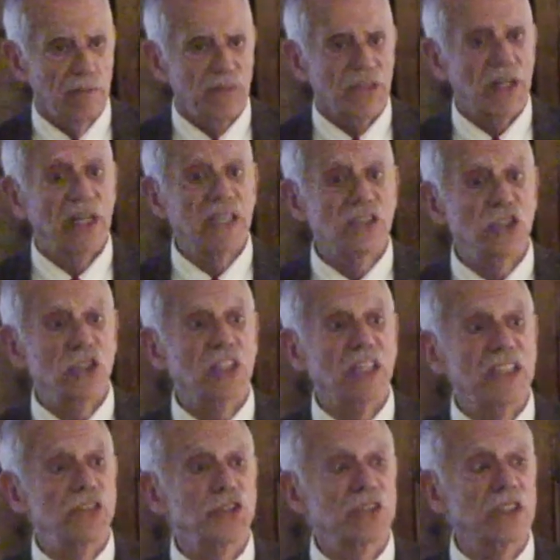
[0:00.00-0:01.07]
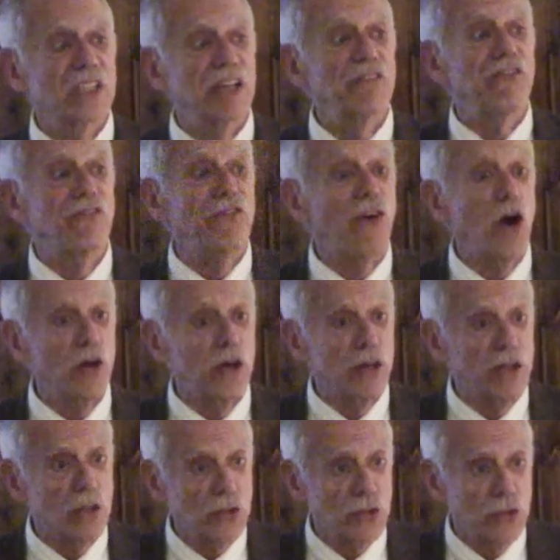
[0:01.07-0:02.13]
The legislation said
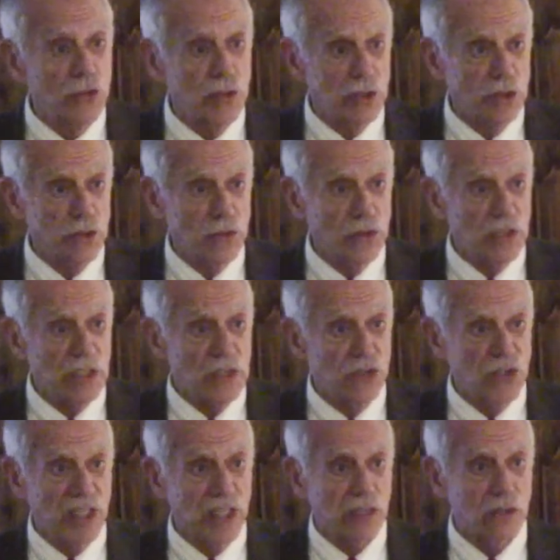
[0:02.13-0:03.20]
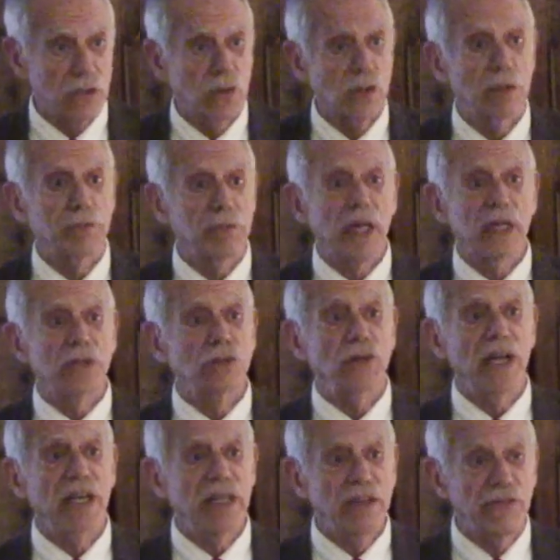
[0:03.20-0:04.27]
foreigners couldn't do these things. So it applied to
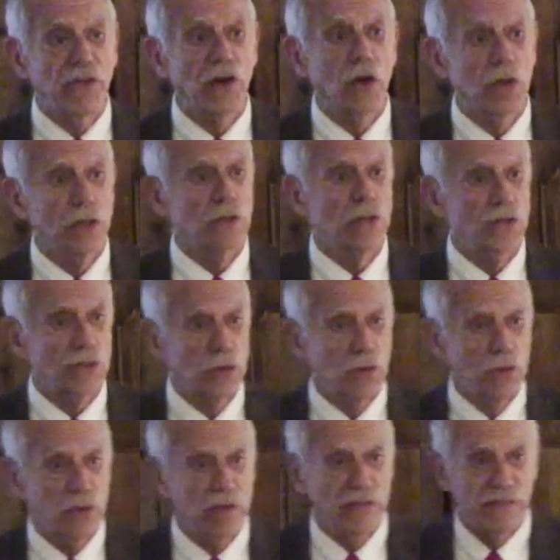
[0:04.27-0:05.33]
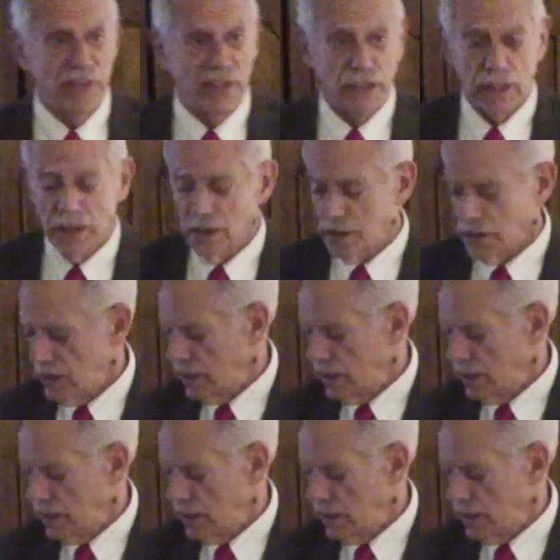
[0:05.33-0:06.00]
any foreigners who were in Finland.